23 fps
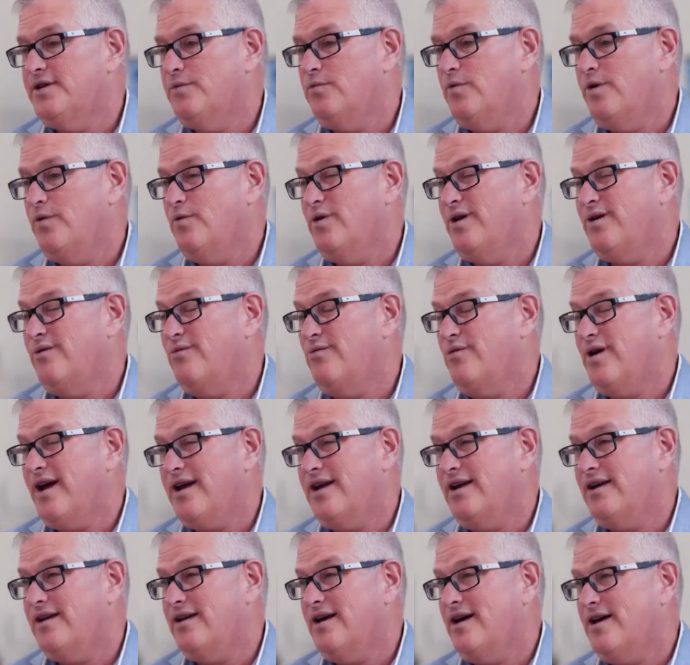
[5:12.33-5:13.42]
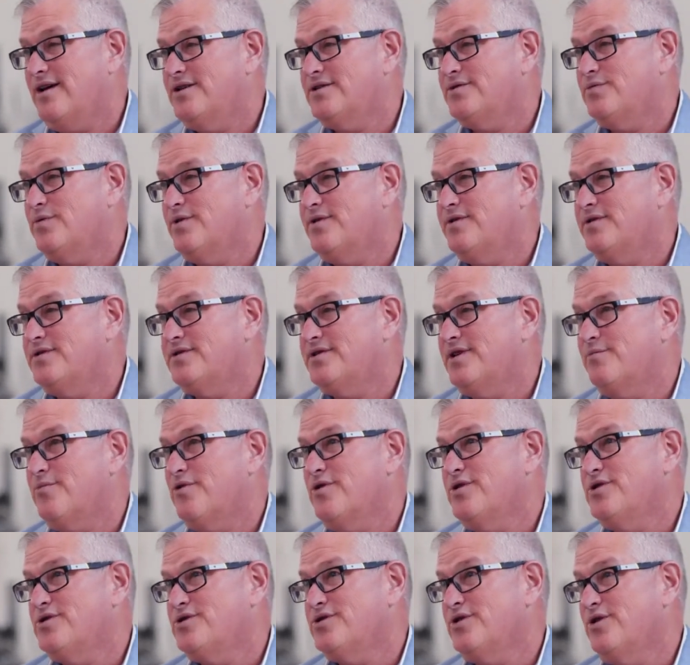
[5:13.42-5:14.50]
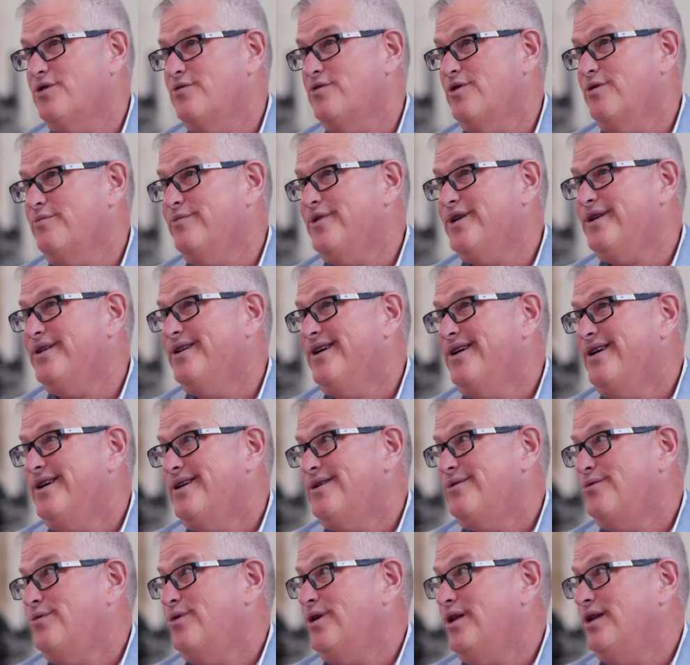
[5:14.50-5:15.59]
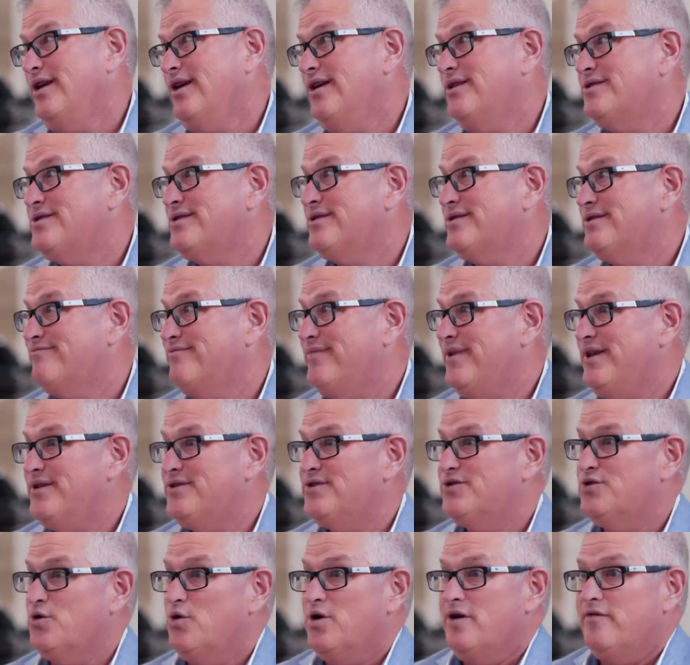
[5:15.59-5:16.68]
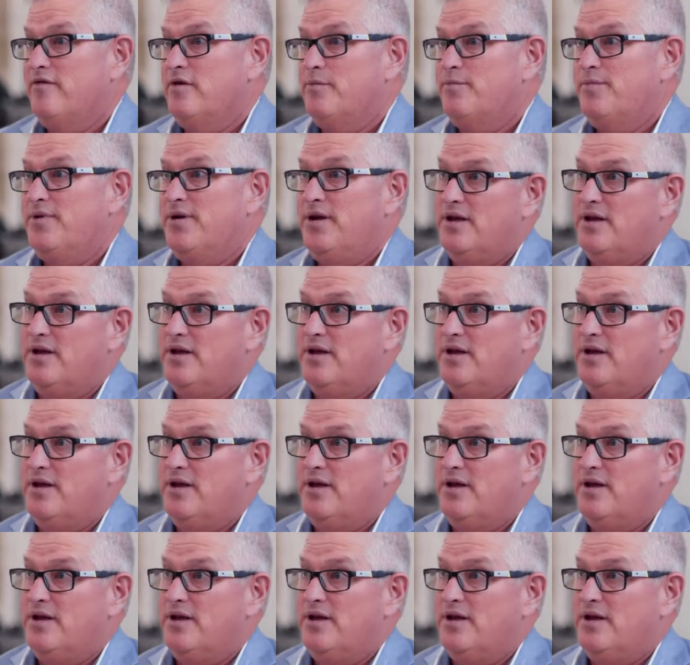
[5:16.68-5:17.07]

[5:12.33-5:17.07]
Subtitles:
and we want to recognize with this temporary showroom that really it's sort of a